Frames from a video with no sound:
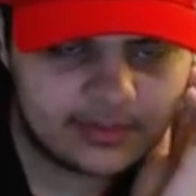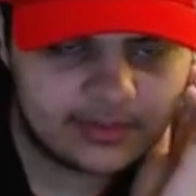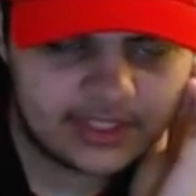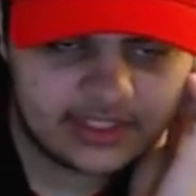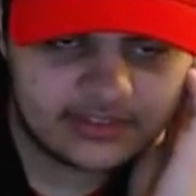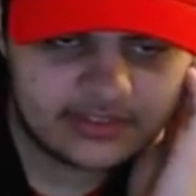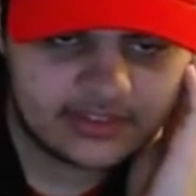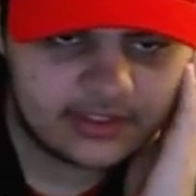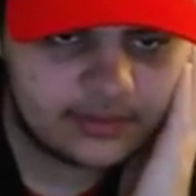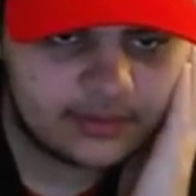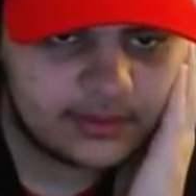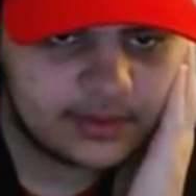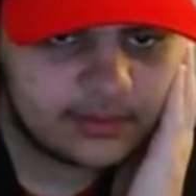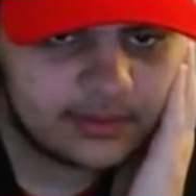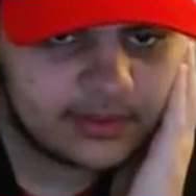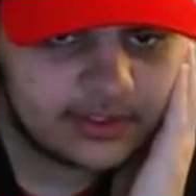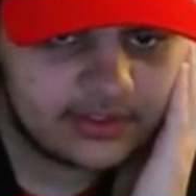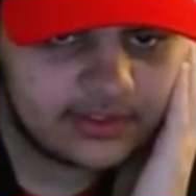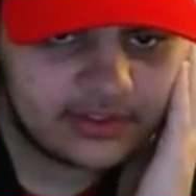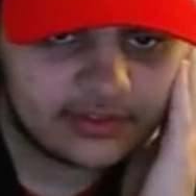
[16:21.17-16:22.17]
but that's going to be a
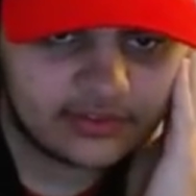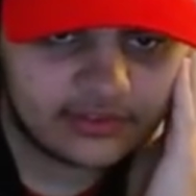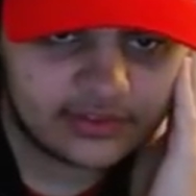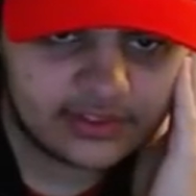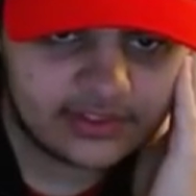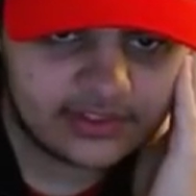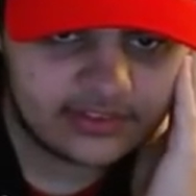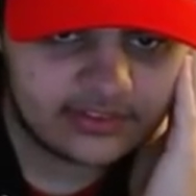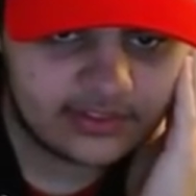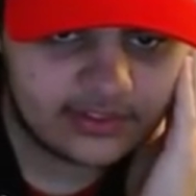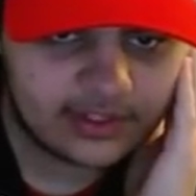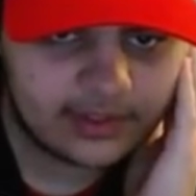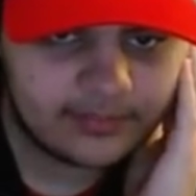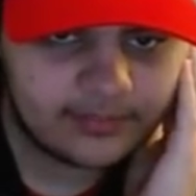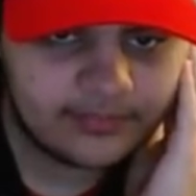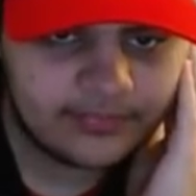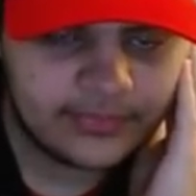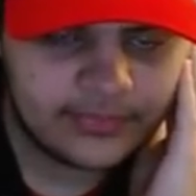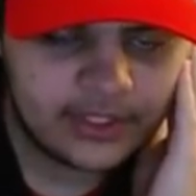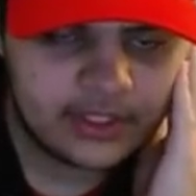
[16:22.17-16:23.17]
bit different this
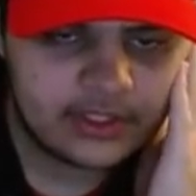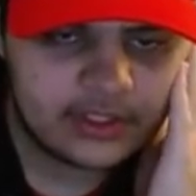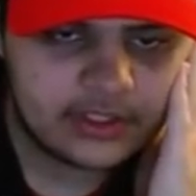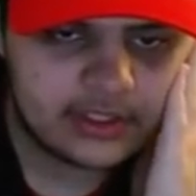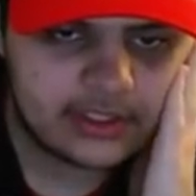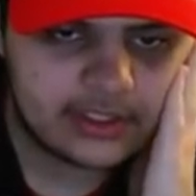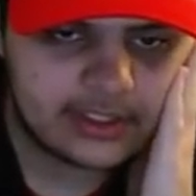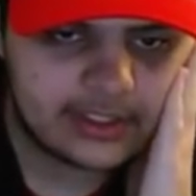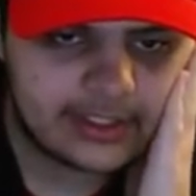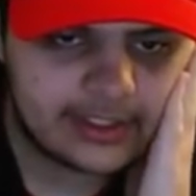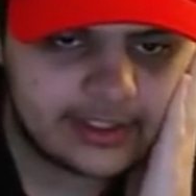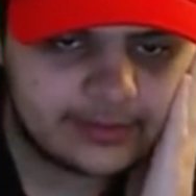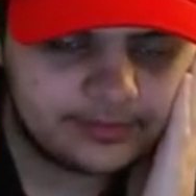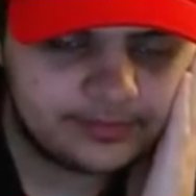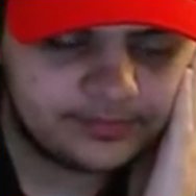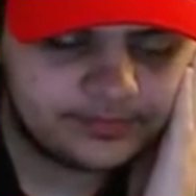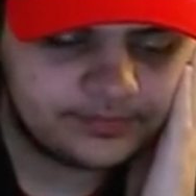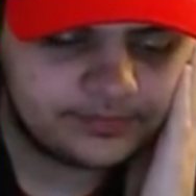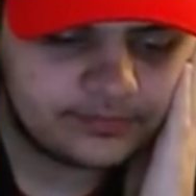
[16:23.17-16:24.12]
time.